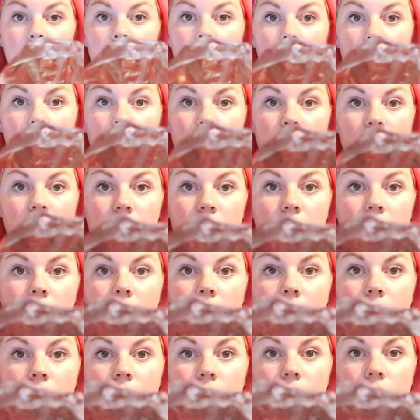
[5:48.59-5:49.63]
I will give it a
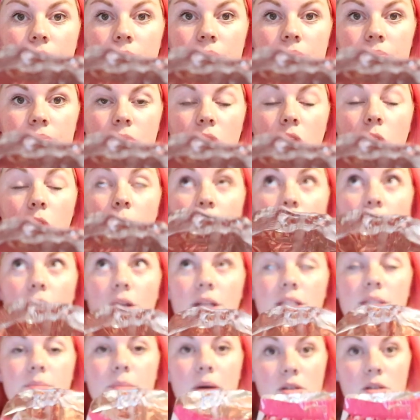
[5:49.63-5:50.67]
go. Oh my god,
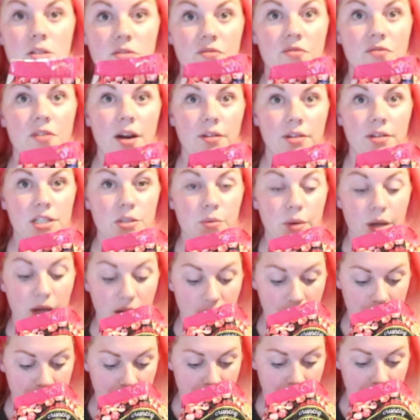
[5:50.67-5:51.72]
it smells very sweet.
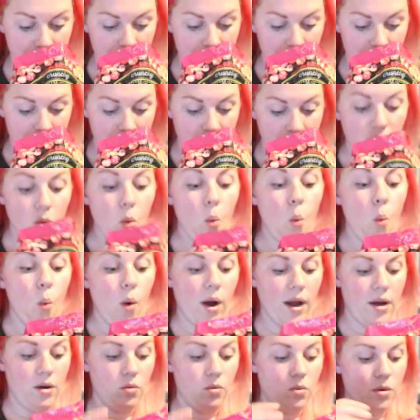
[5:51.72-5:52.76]

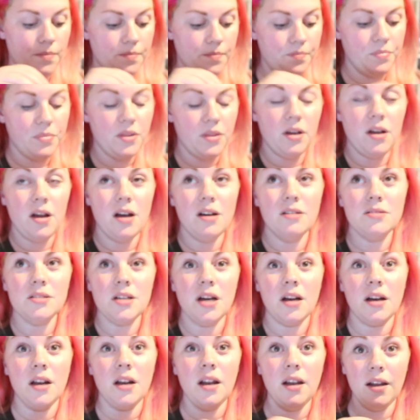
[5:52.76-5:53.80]
Wow, the girls are
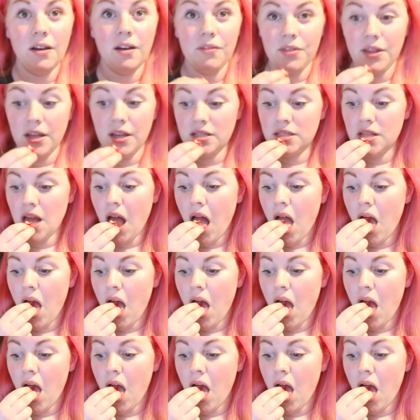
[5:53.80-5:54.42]
gonna love this.